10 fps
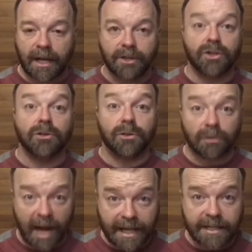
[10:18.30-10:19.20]
do
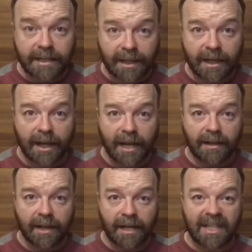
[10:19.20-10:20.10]
great
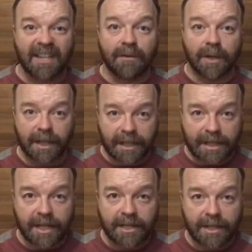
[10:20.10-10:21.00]
and give it the
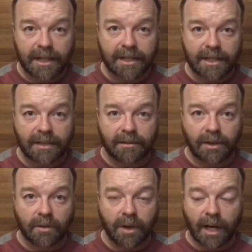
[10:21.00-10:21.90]
attention that it's going to
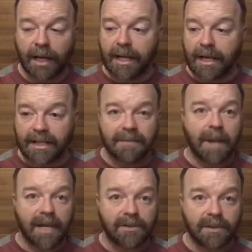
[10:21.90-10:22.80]
require to
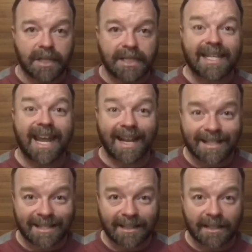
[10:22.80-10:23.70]
make sure that it's
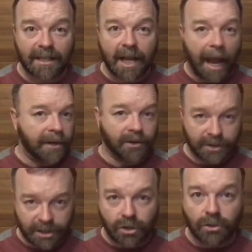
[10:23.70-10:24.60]
excellent and not
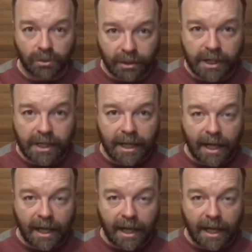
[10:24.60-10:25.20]
just good,